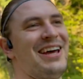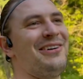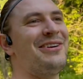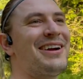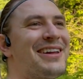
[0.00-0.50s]

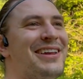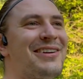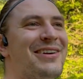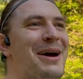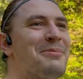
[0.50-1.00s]
so we're
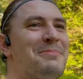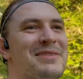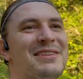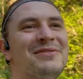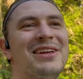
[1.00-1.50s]
gonna wrap up
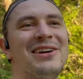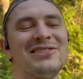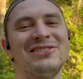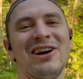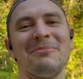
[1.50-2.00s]
this video.
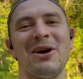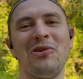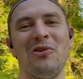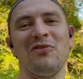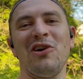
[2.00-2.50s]
Let's talk
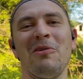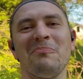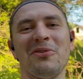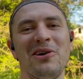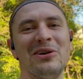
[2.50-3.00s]
about overall
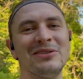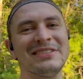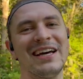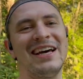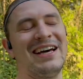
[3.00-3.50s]

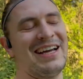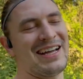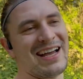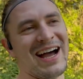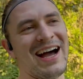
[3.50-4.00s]
pros,
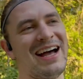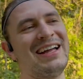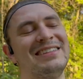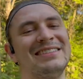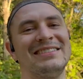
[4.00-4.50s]

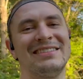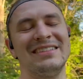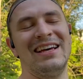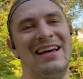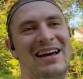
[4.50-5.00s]
cons,
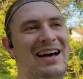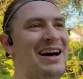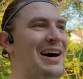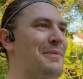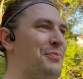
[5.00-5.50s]

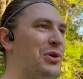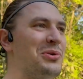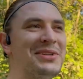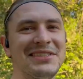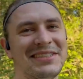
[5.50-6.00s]
um,
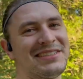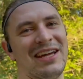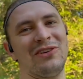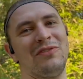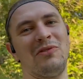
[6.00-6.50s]
who is this
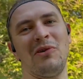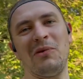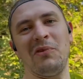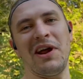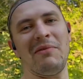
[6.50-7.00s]
sandal for
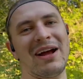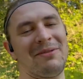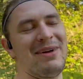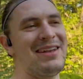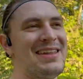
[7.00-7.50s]
and would I
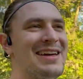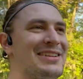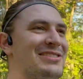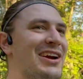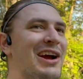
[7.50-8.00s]
recommend
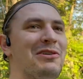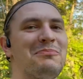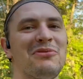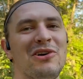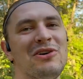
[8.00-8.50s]
it? Starting out
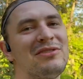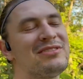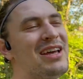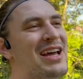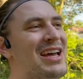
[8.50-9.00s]
with pros,